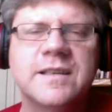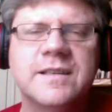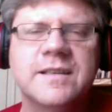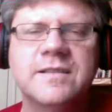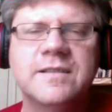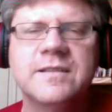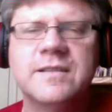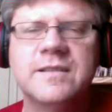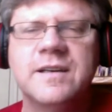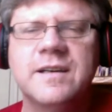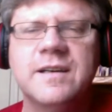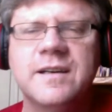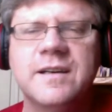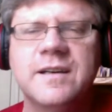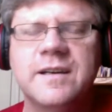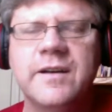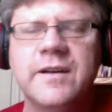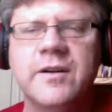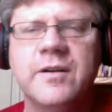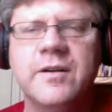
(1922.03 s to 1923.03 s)
is,
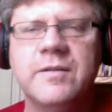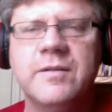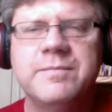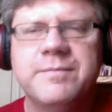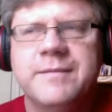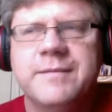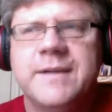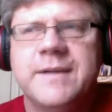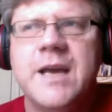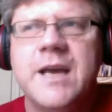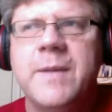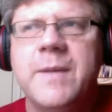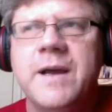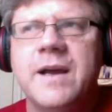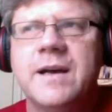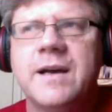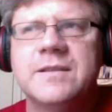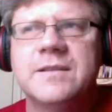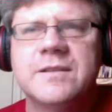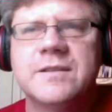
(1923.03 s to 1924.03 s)
keeping us,